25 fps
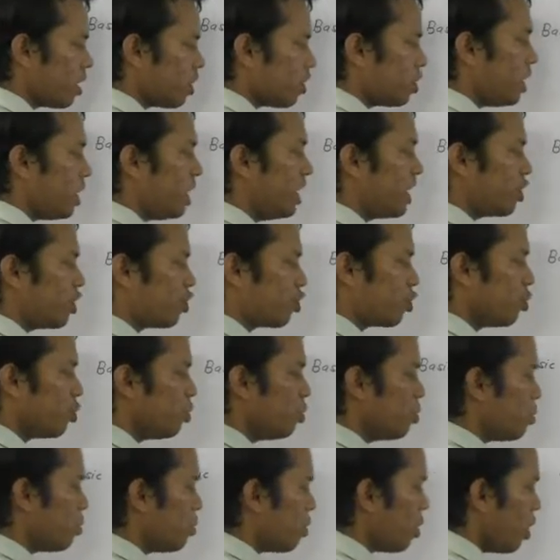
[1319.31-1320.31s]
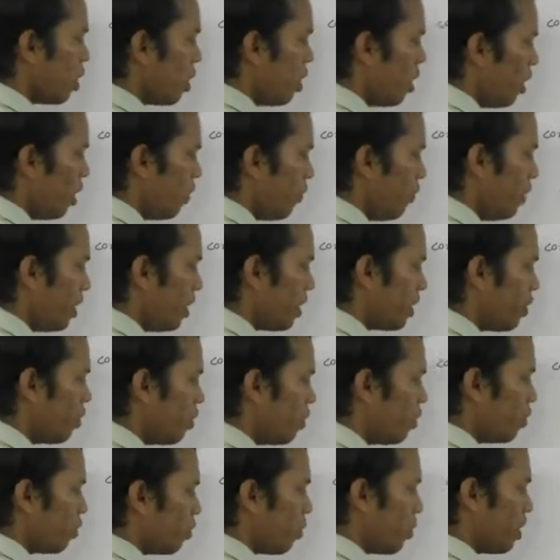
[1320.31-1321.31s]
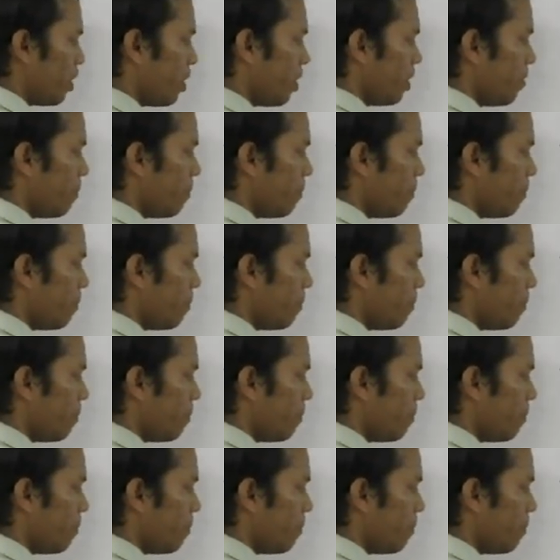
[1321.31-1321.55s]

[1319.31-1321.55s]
3H2 will give you what?